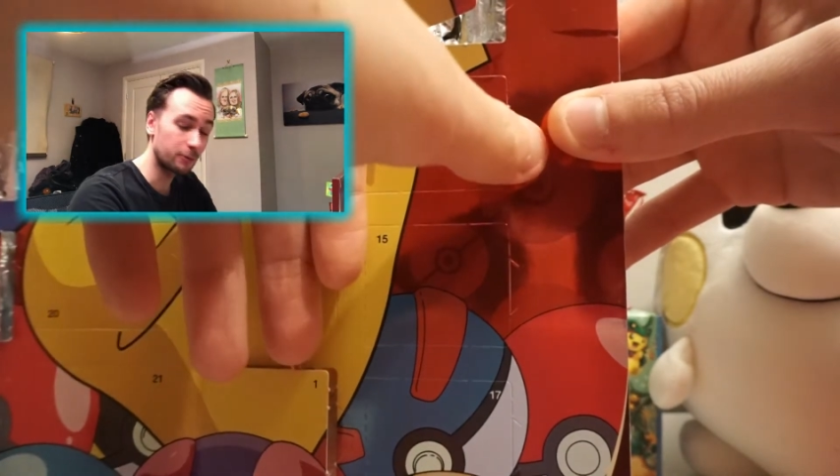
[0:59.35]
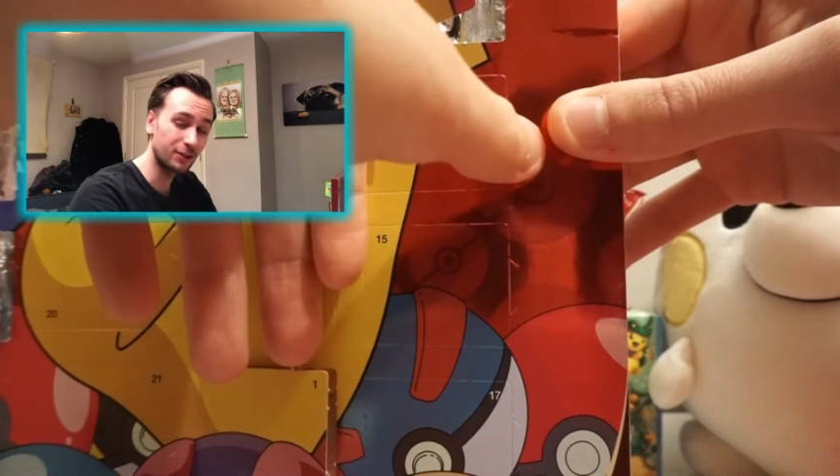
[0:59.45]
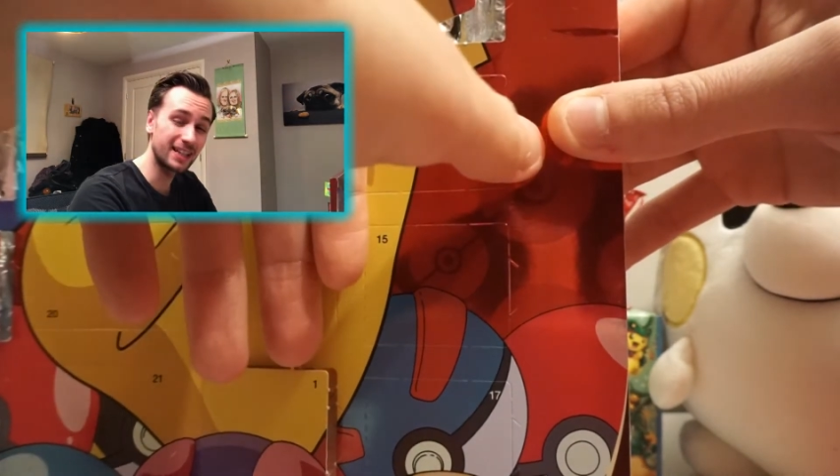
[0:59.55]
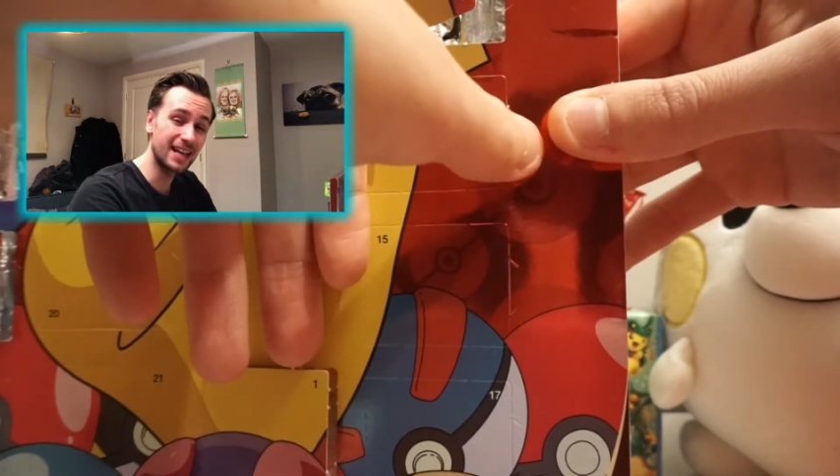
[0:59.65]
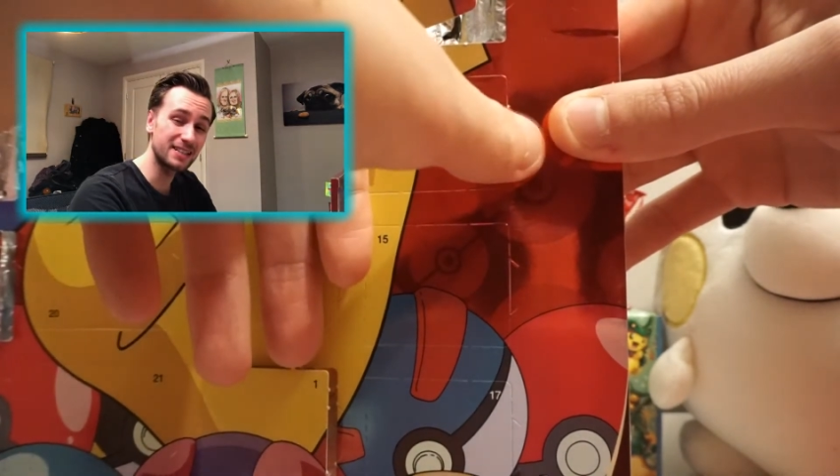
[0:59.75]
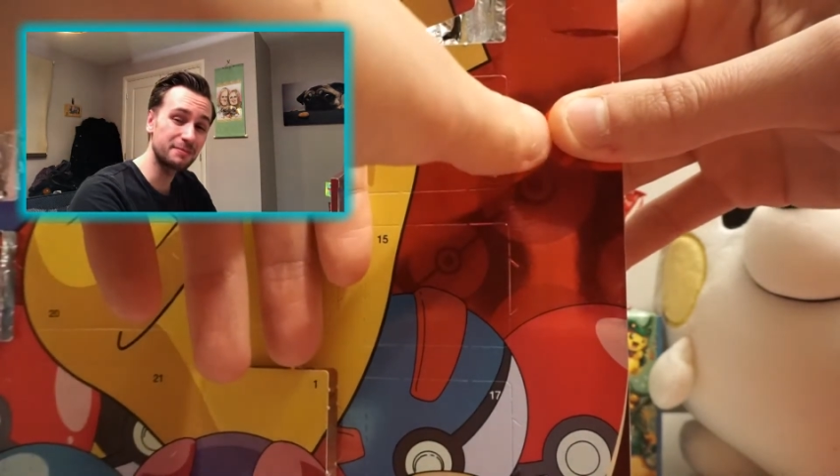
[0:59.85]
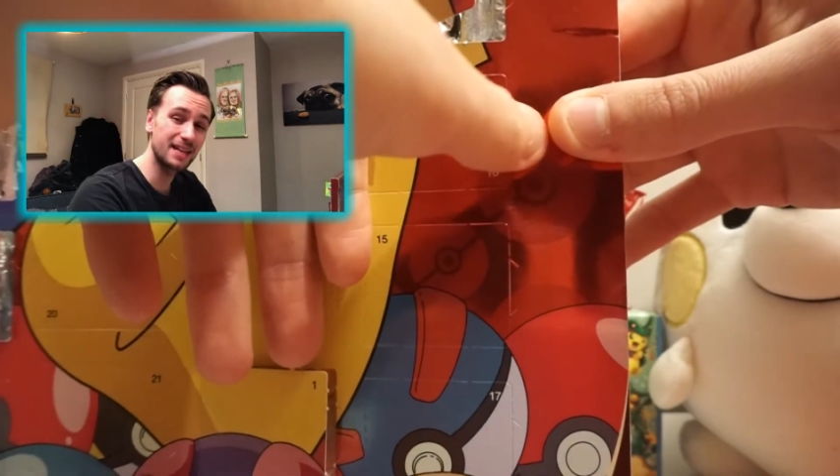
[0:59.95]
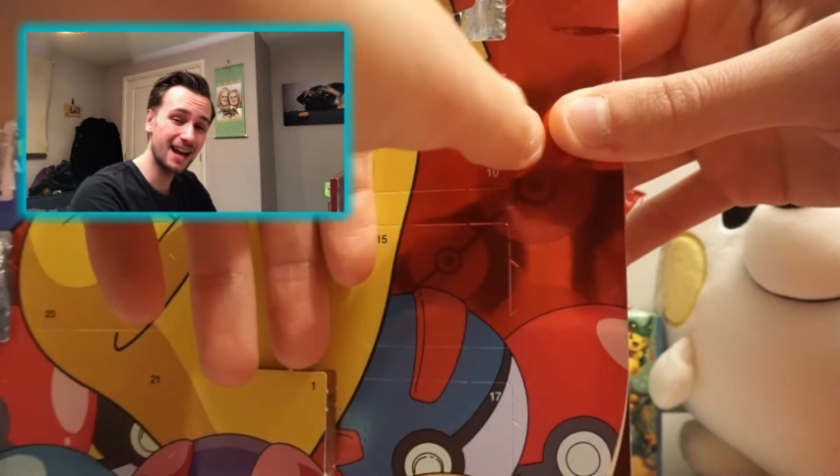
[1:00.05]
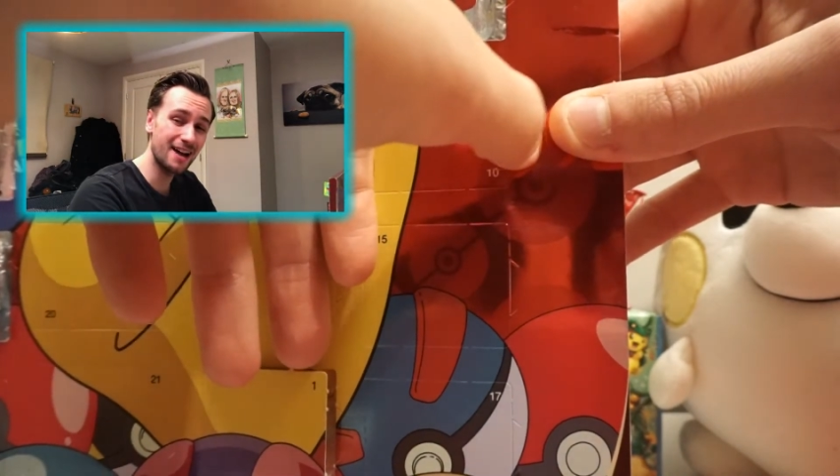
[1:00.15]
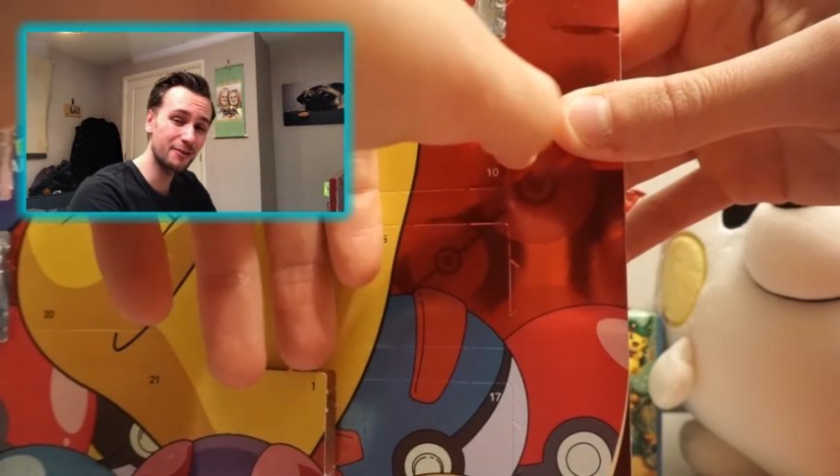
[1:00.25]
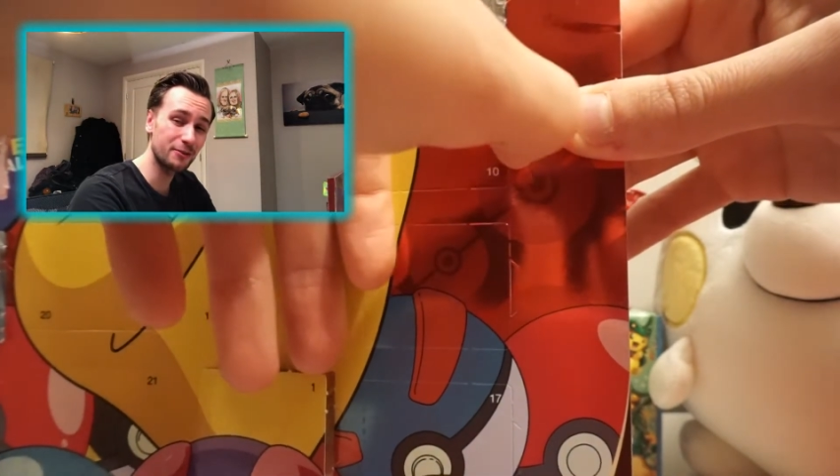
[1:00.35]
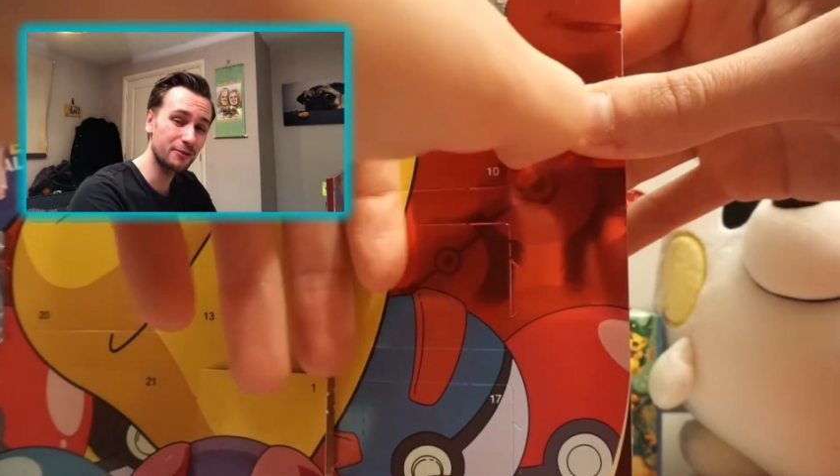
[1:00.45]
gonna guess Meowth.